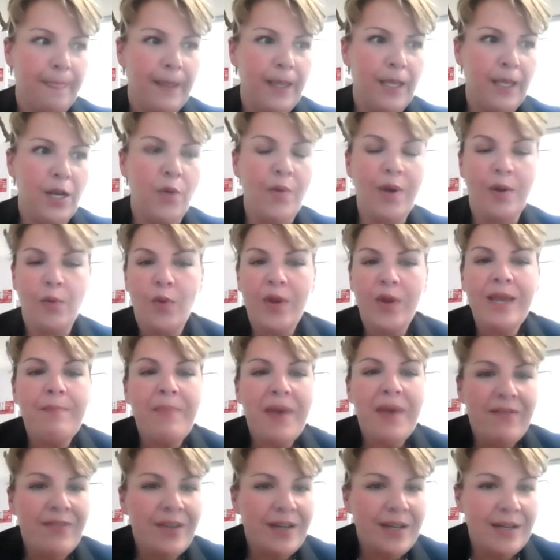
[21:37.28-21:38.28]
and we
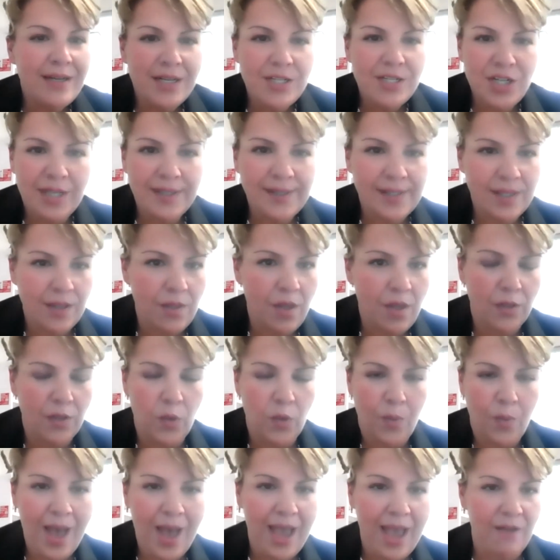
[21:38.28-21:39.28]
pivot and adjust along
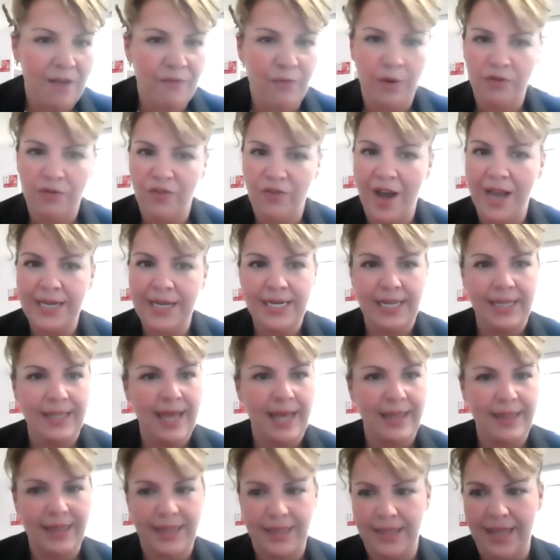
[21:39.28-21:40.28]
the way. If we're finding
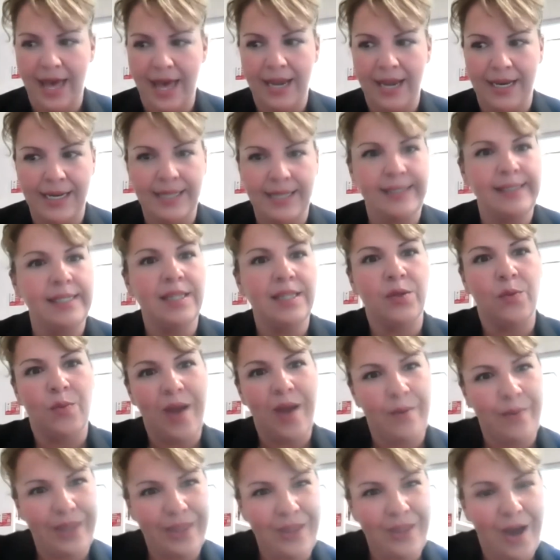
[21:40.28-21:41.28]
that it isn't the
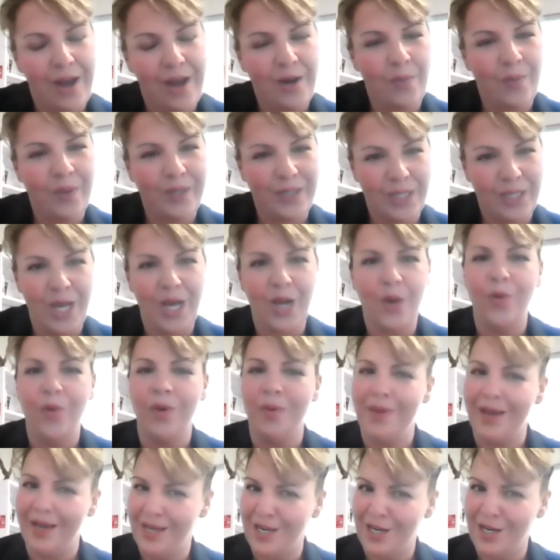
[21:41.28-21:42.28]
way we thought it would look,
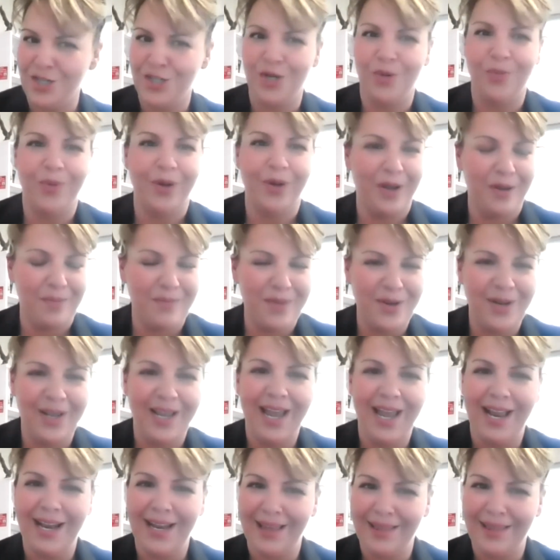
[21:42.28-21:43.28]
we're making sure we're
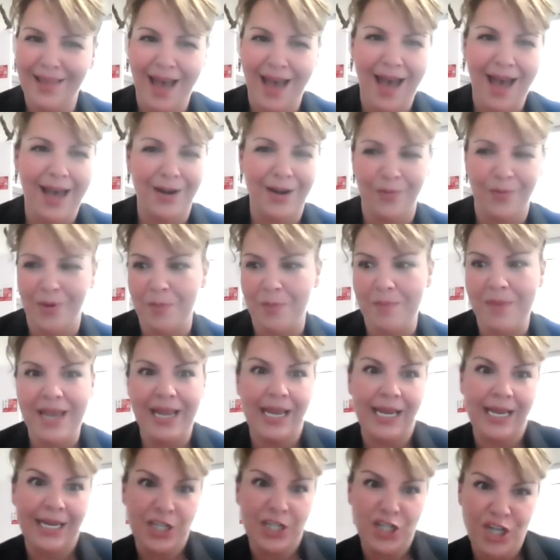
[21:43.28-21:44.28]
communicating that, or we're
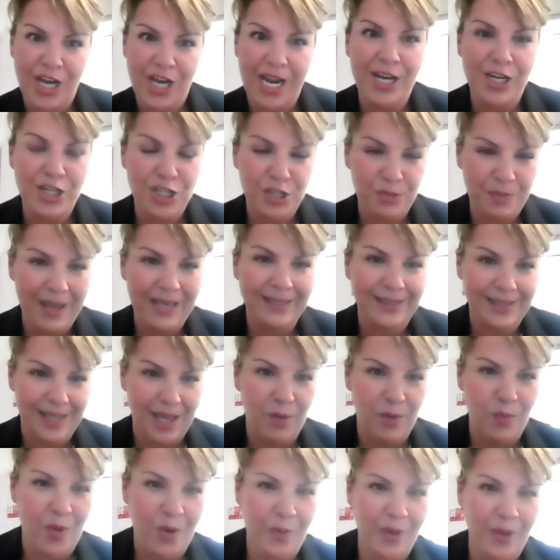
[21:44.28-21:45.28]
making a change based
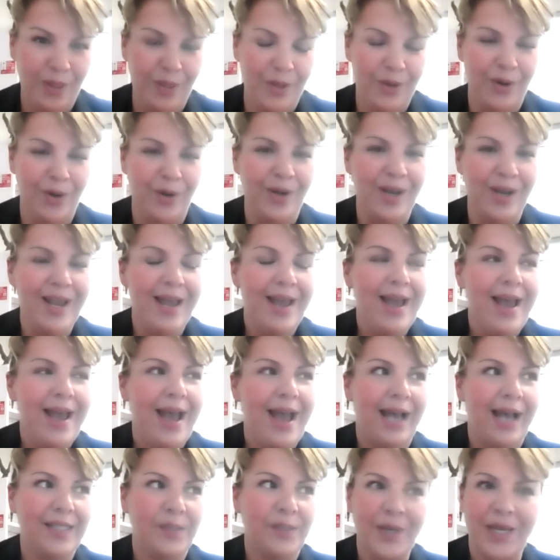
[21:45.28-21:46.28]
on what we learn
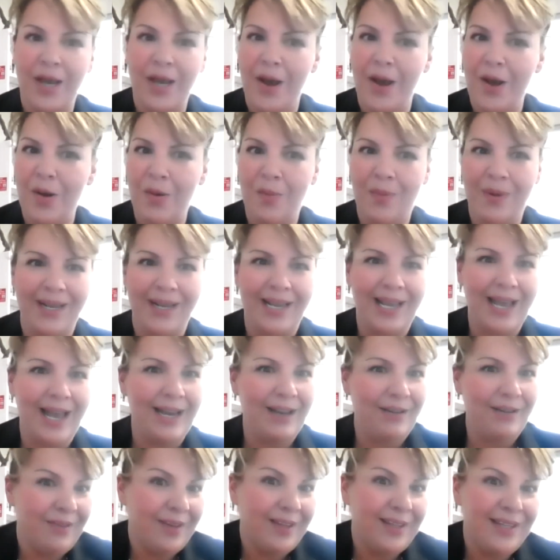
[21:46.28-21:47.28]
as we go. But
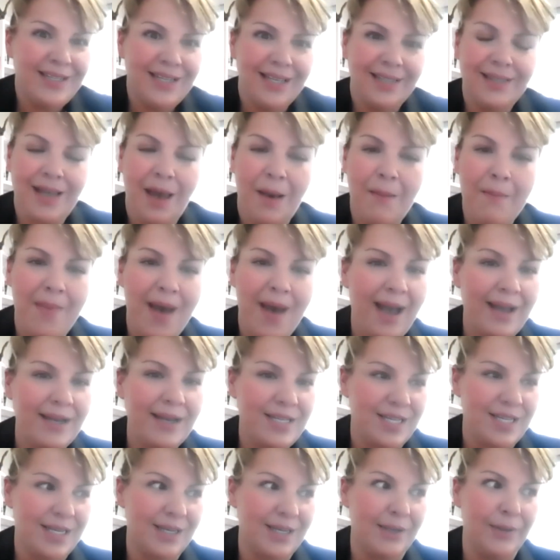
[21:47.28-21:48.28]
again, it really does come back
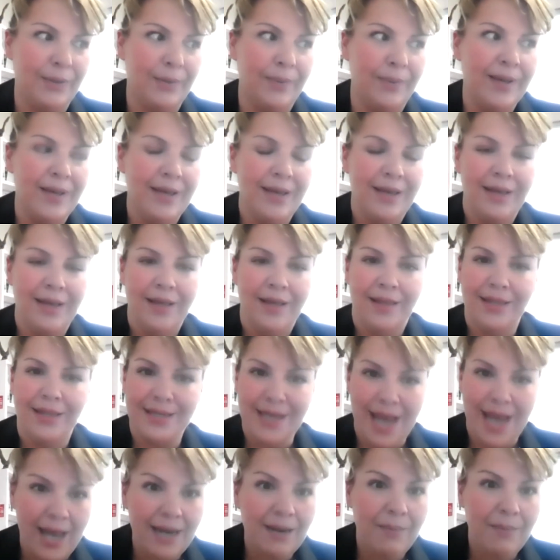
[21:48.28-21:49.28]
to the
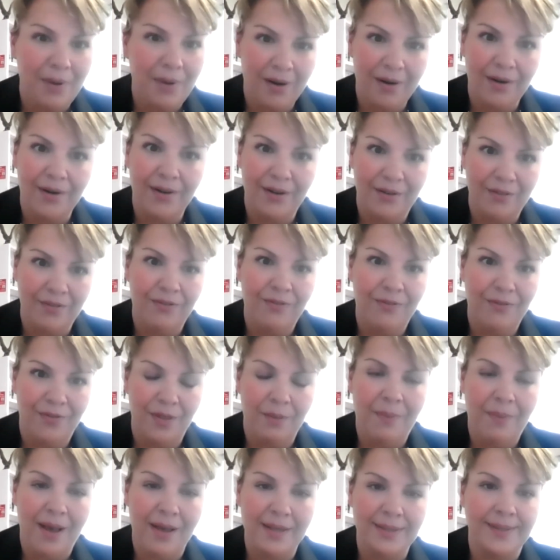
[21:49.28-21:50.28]
data part of
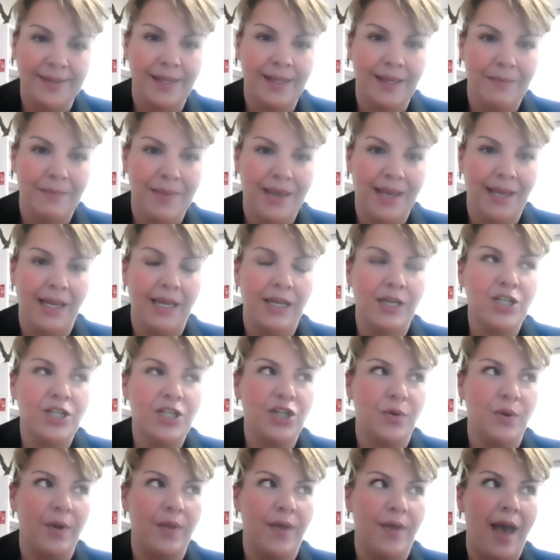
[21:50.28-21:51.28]
the puzzle and making
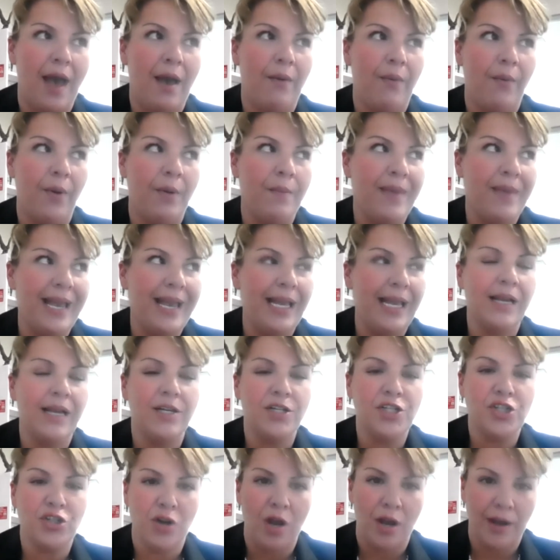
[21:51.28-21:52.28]
sure that we're making
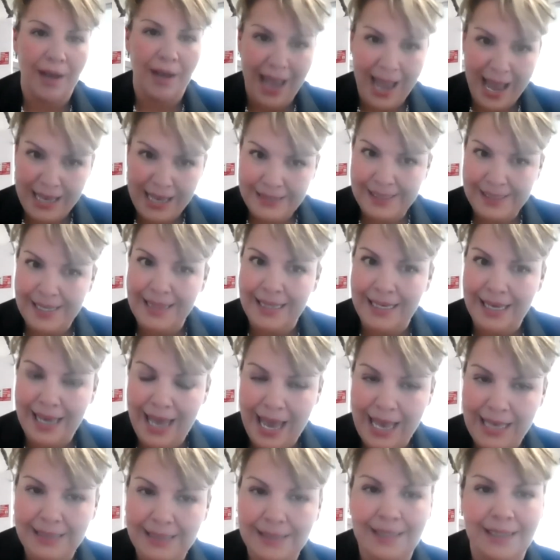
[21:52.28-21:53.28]
a strong case, and the
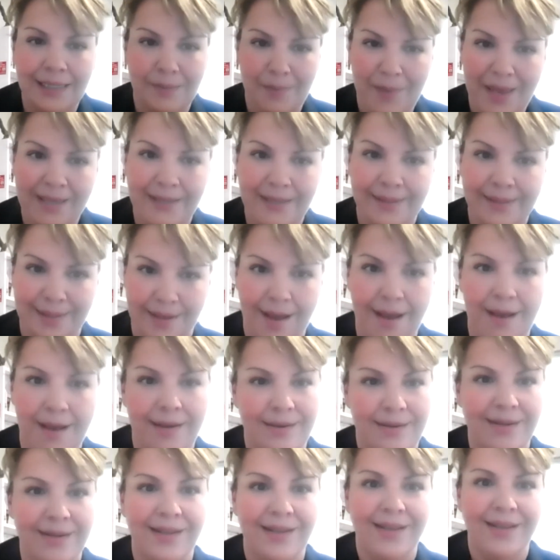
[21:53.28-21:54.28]
case is based
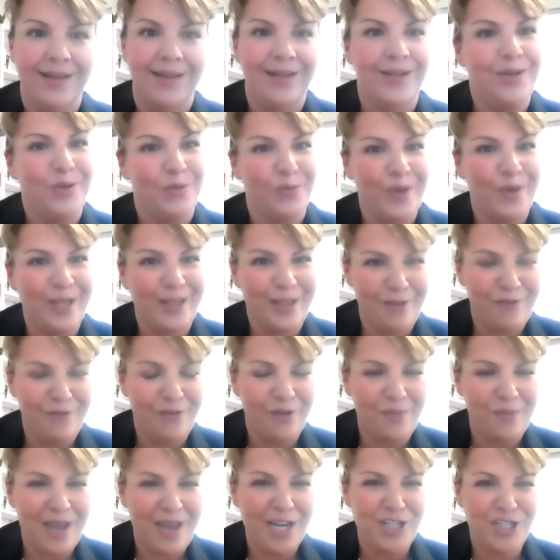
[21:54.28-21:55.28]
on real
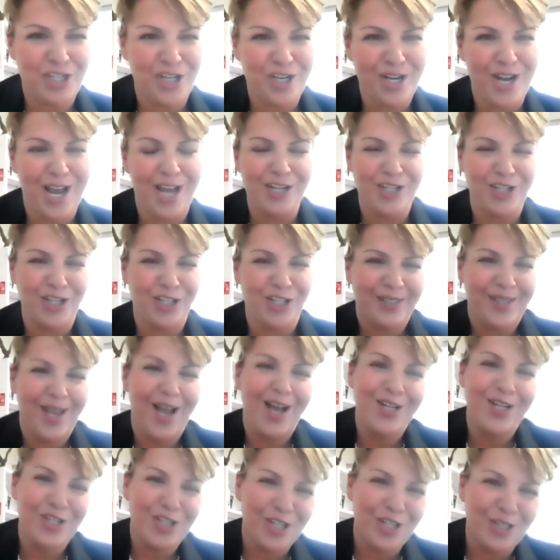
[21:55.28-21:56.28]
information, not just
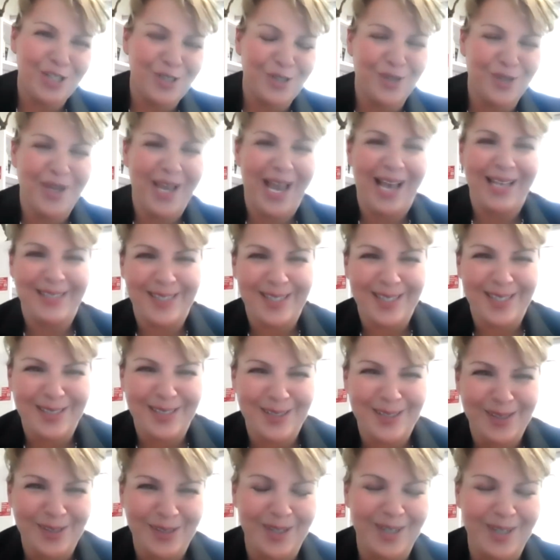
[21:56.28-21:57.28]
hunches or
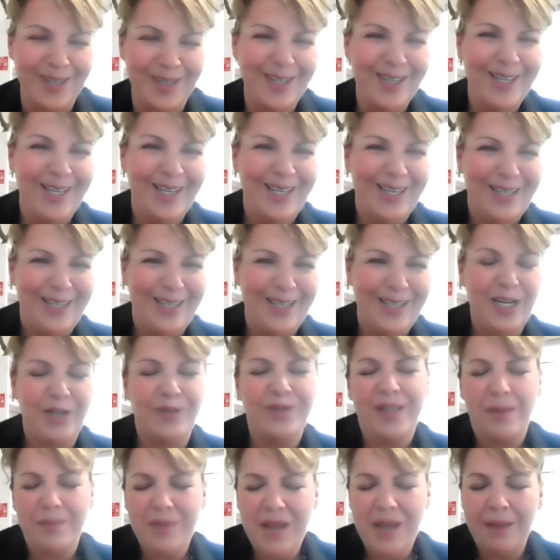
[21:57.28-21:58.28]
guesses, or,
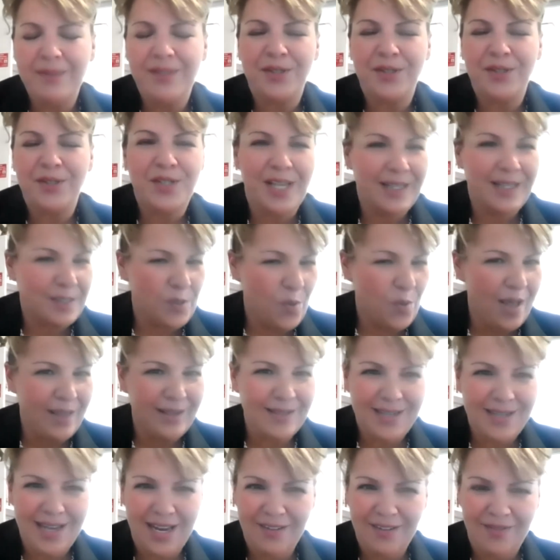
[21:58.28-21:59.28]
sometimes it's
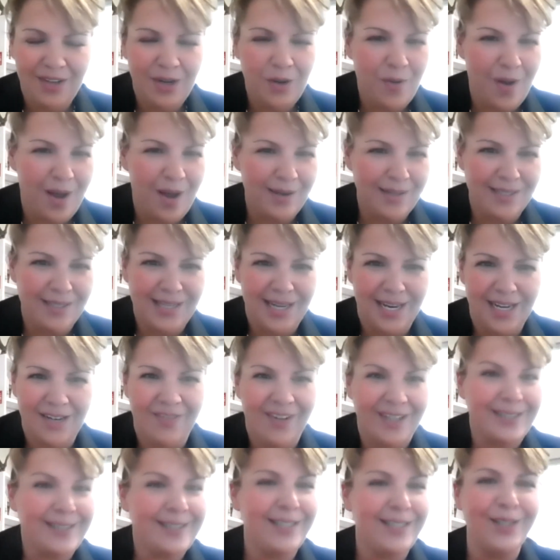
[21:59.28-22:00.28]
qualitative and
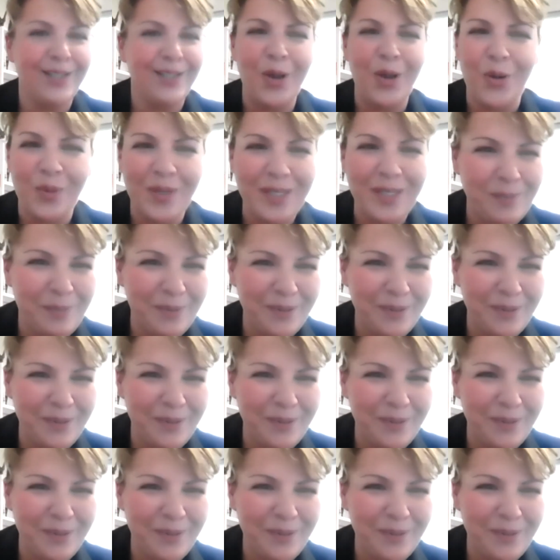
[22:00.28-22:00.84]
quantitative. I still always